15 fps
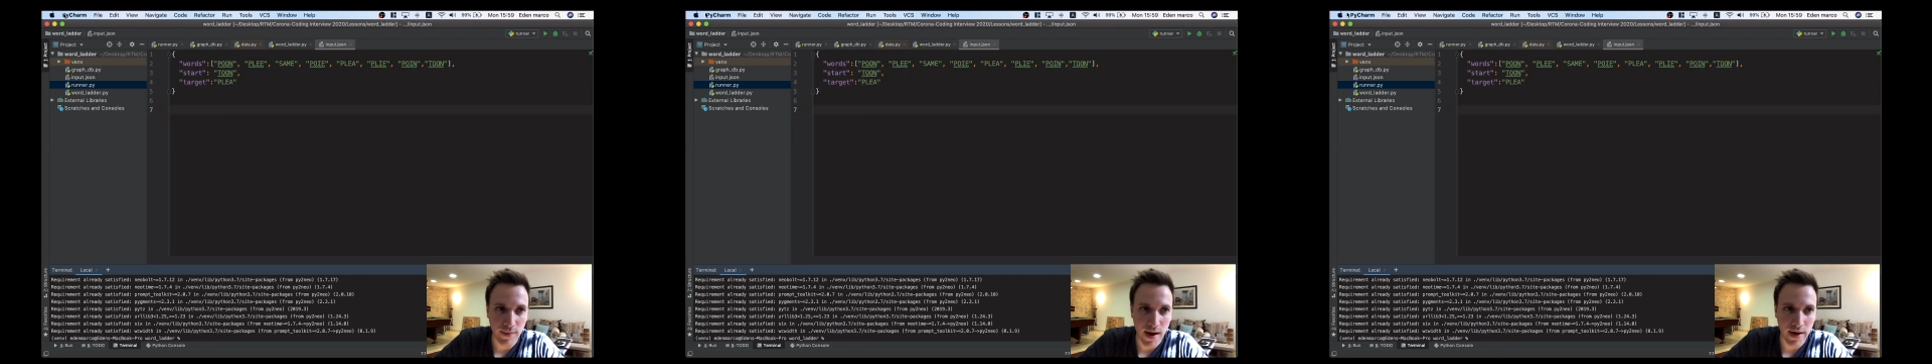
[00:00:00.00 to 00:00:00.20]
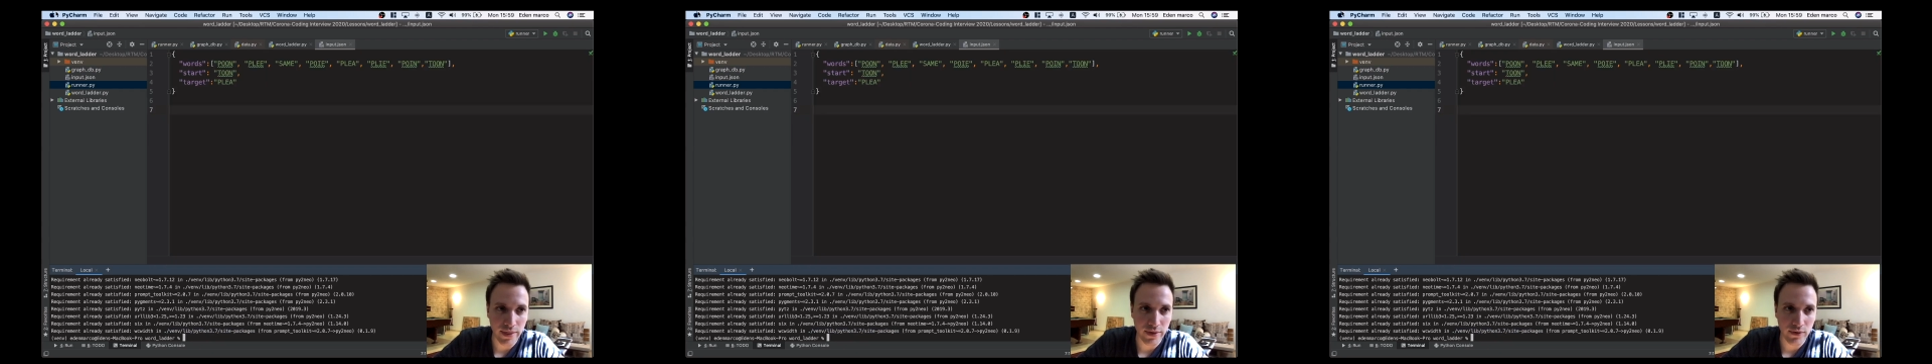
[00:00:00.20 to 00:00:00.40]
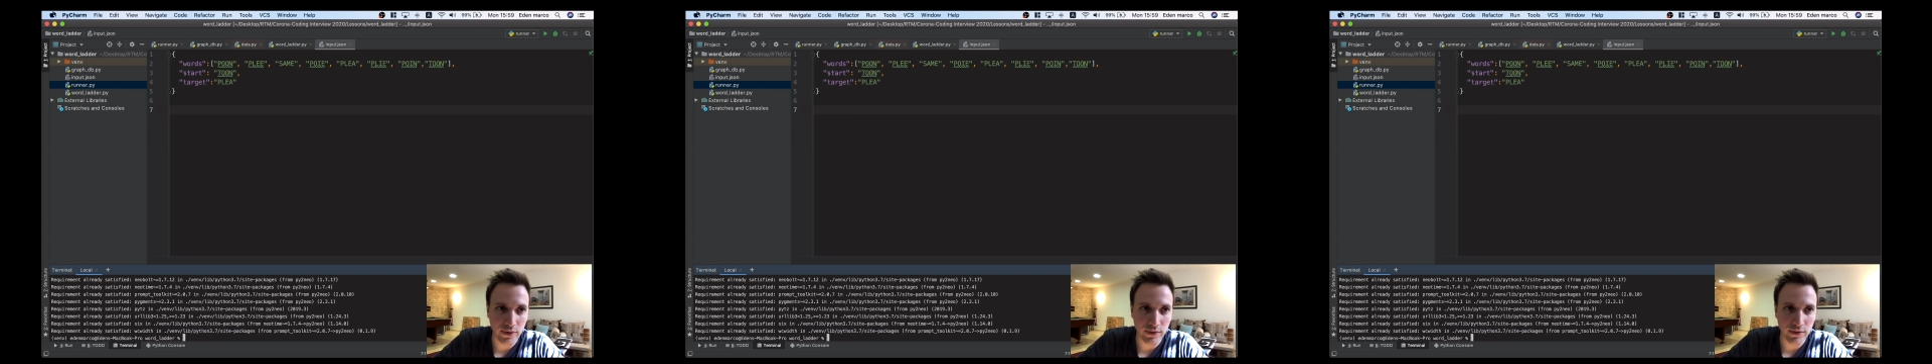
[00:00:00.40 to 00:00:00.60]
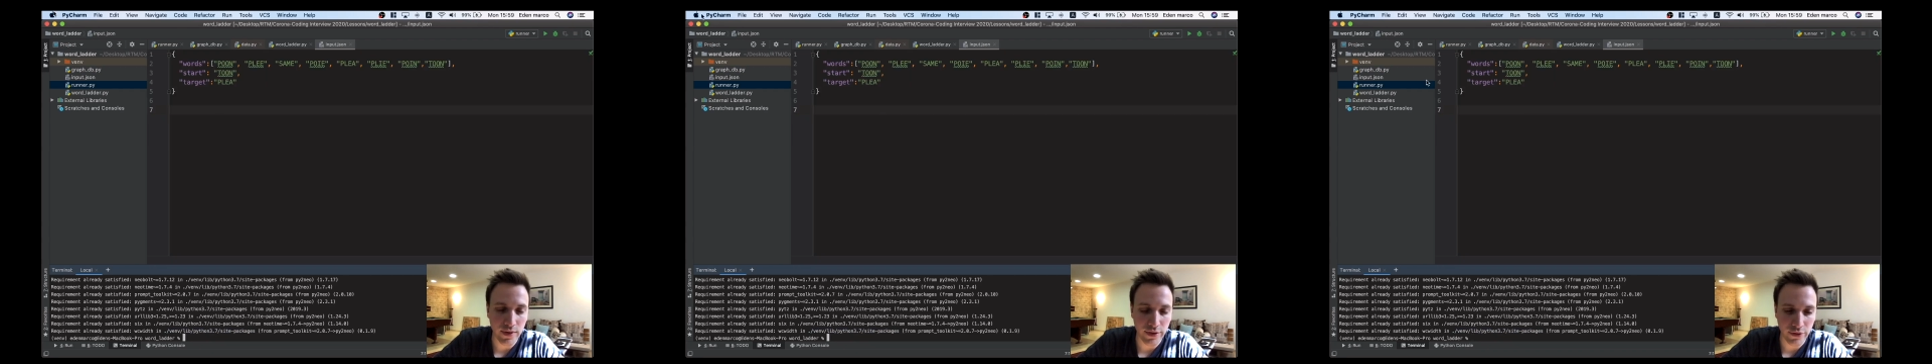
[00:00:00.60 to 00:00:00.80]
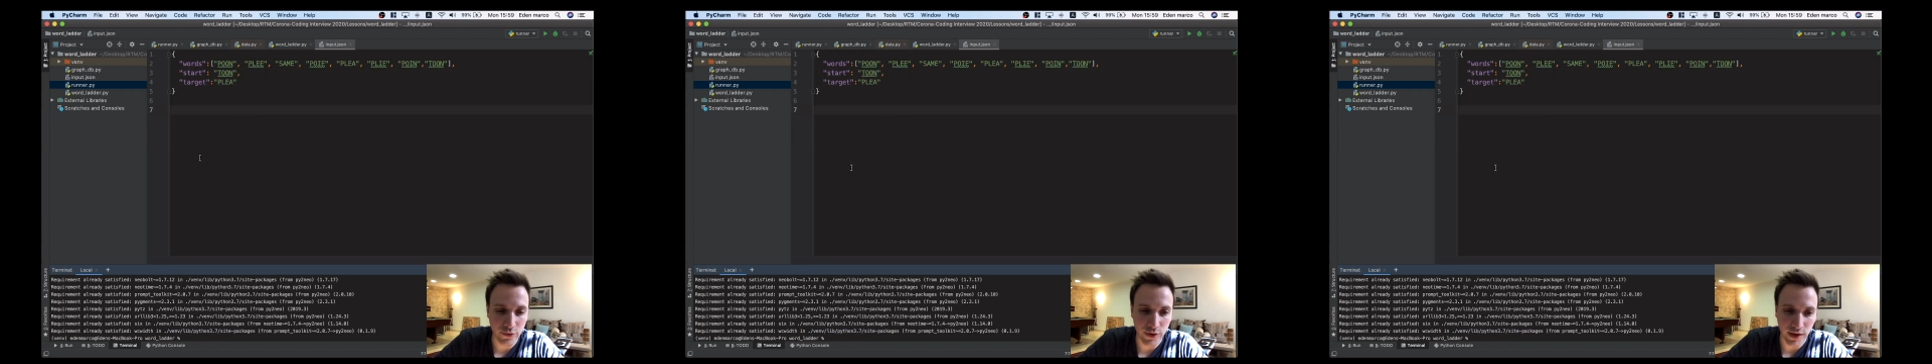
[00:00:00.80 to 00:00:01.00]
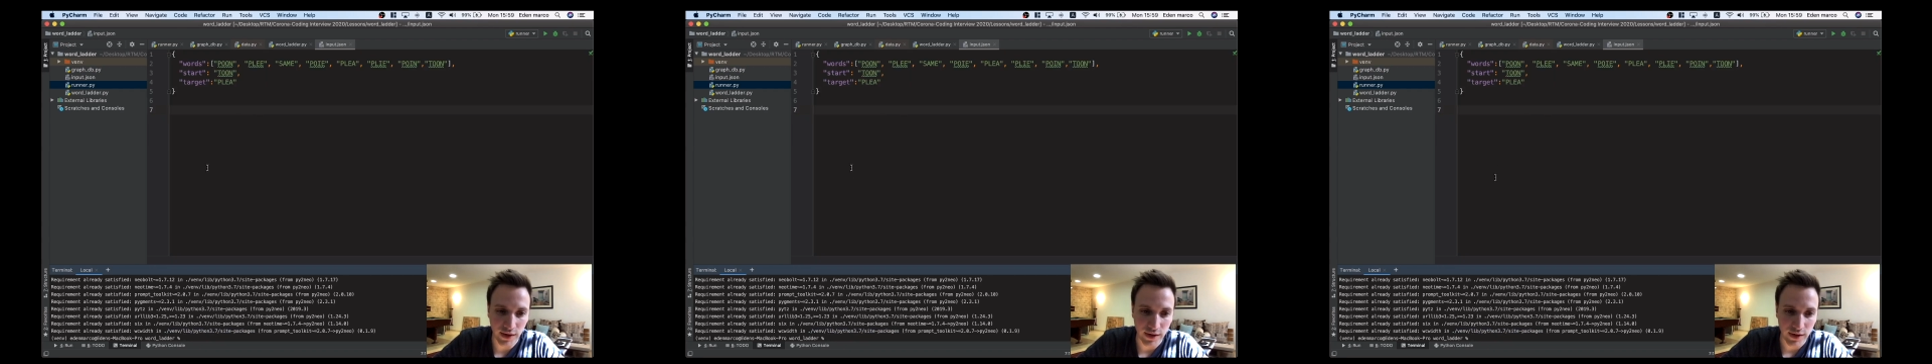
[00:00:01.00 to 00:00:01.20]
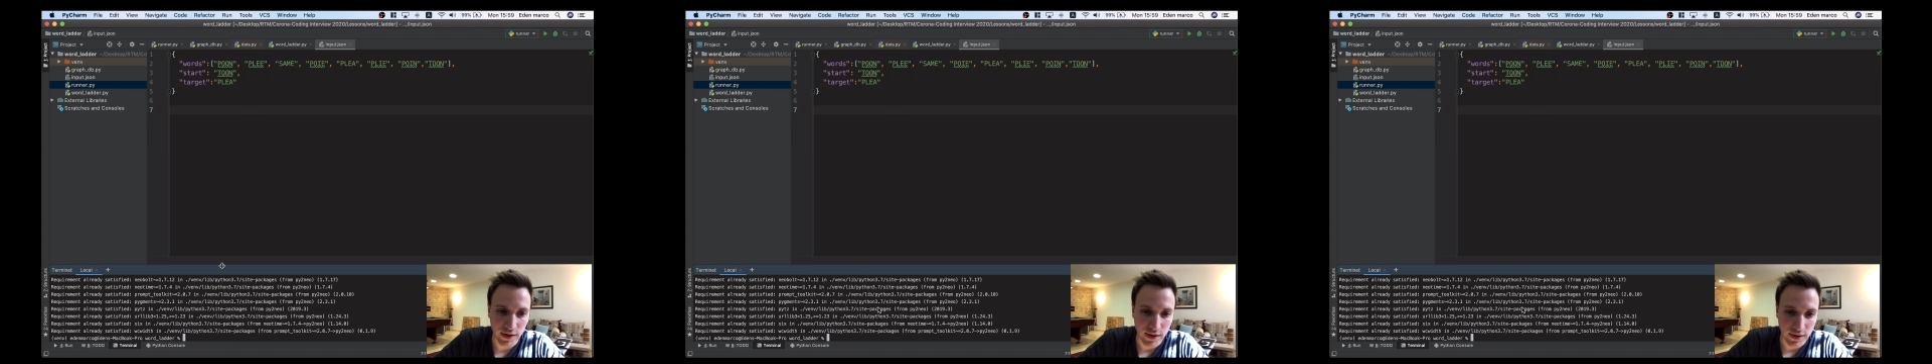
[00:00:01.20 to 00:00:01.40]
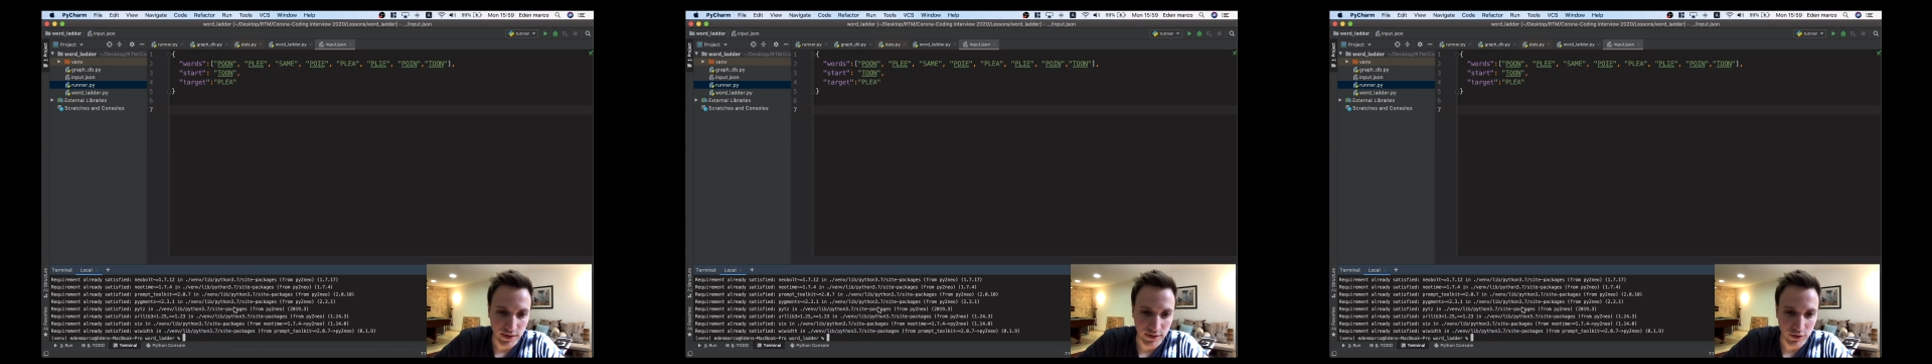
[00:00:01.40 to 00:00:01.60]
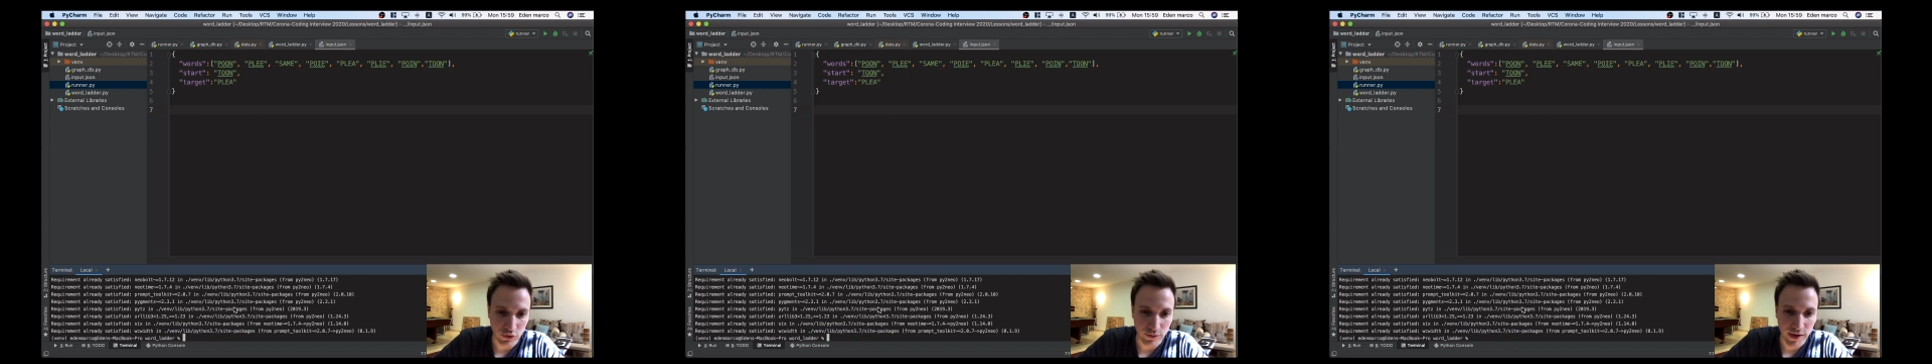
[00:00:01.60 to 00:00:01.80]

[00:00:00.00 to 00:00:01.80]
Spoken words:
Python 3. So